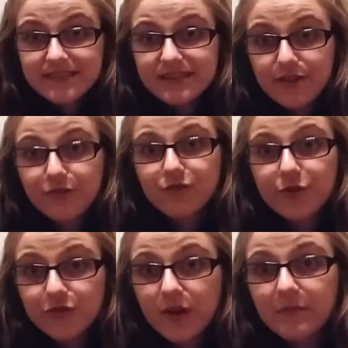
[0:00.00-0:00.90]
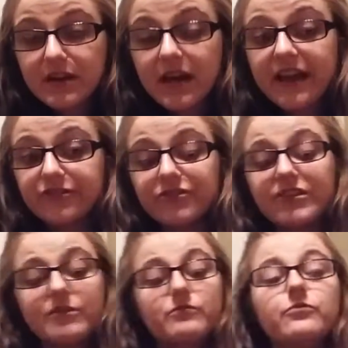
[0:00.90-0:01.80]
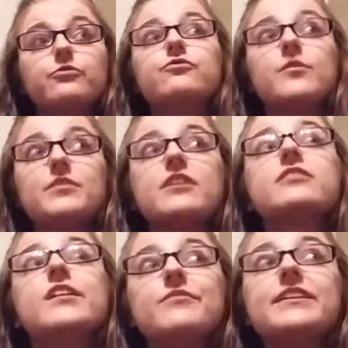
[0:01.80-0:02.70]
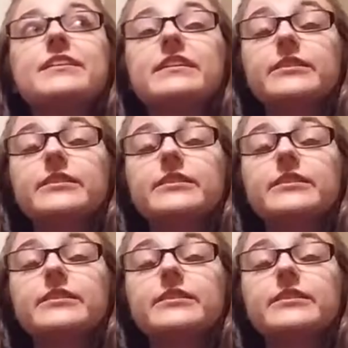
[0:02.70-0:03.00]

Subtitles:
Now the rose ointment I just get from Young Living,